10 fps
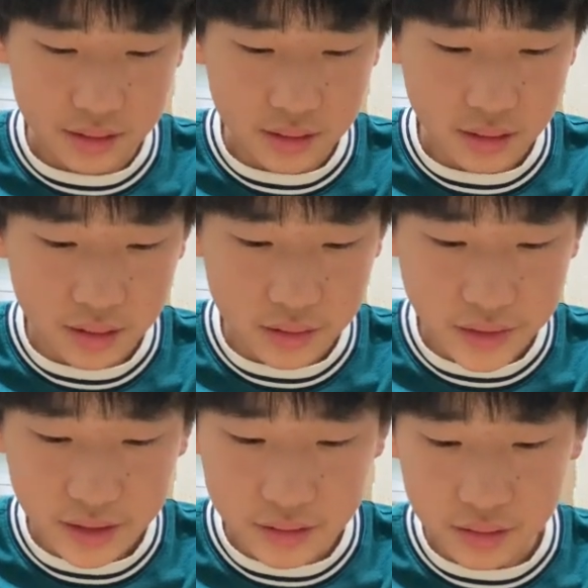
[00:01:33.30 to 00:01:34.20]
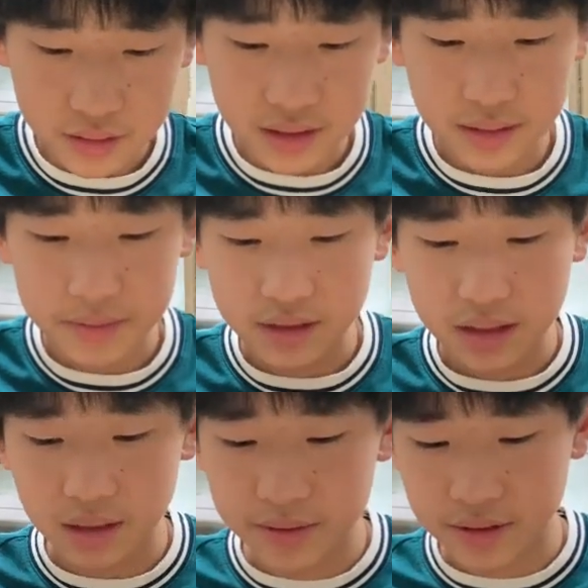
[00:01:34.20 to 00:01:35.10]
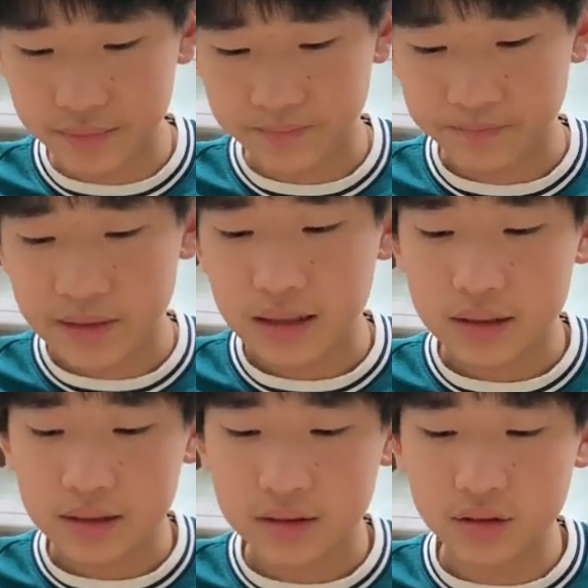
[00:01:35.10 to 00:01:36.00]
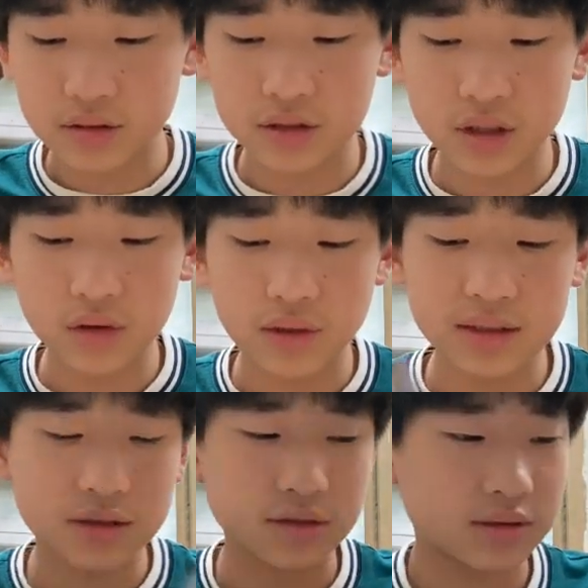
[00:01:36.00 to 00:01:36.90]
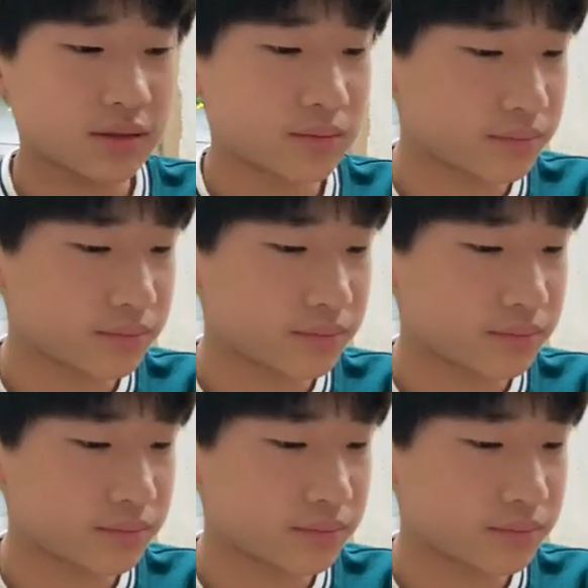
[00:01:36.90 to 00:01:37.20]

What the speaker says: The ladder keeps coming. There's no end to it.